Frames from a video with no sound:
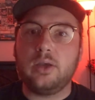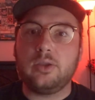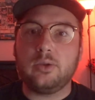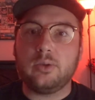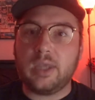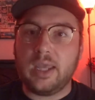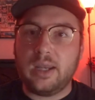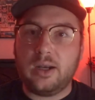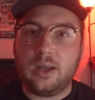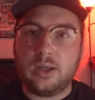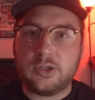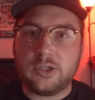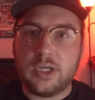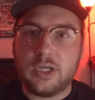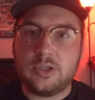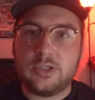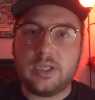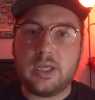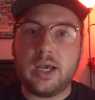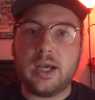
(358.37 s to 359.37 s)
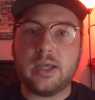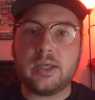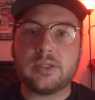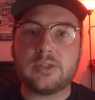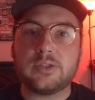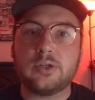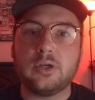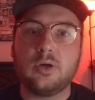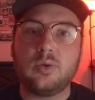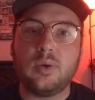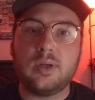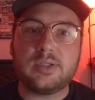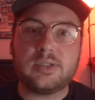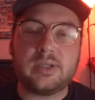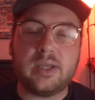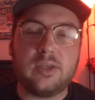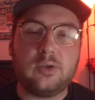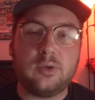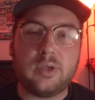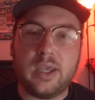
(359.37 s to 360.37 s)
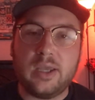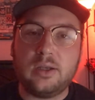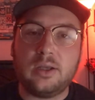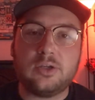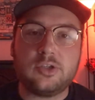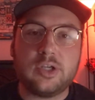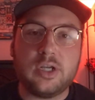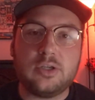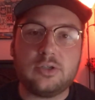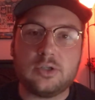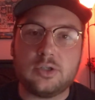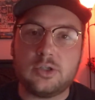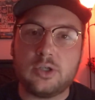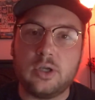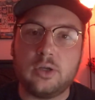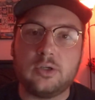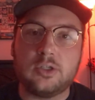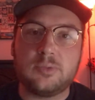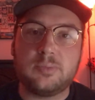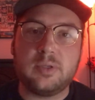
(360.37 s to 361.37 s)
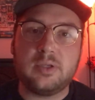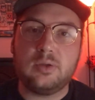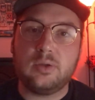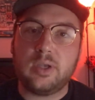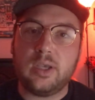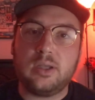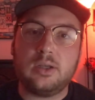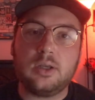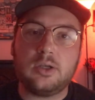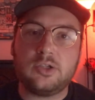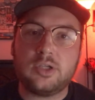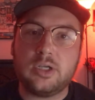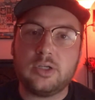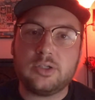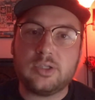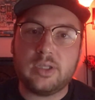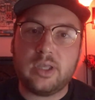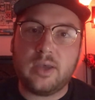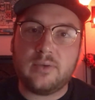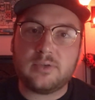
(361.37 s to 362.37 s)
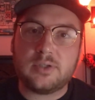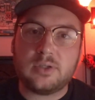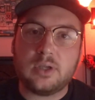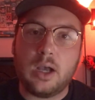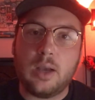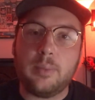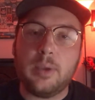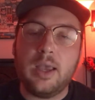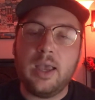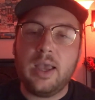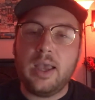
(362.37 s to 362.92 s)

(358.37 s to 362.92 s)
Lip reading: You cannot change the ISO. Once again, you cannot change the shutter speed. You cannot change the f-stop.